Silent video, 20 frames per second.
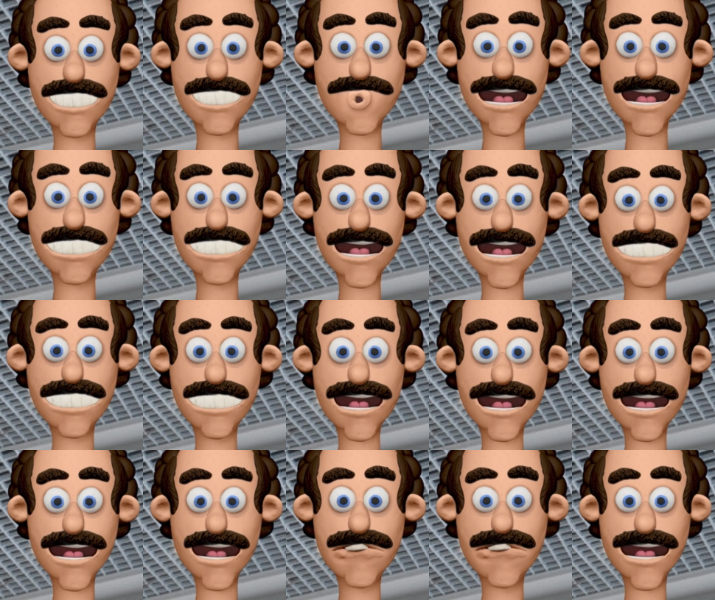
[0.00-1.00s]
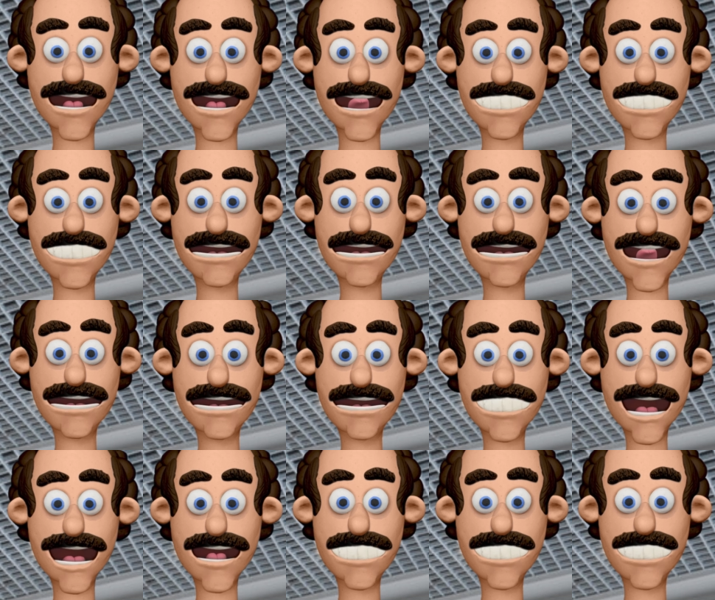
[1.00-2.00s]
to discuss about false ceiling
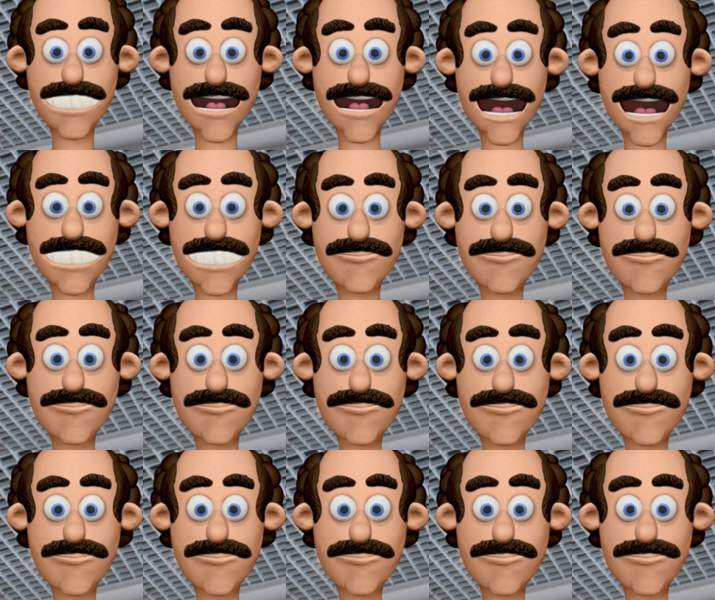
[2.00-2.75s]
and its types.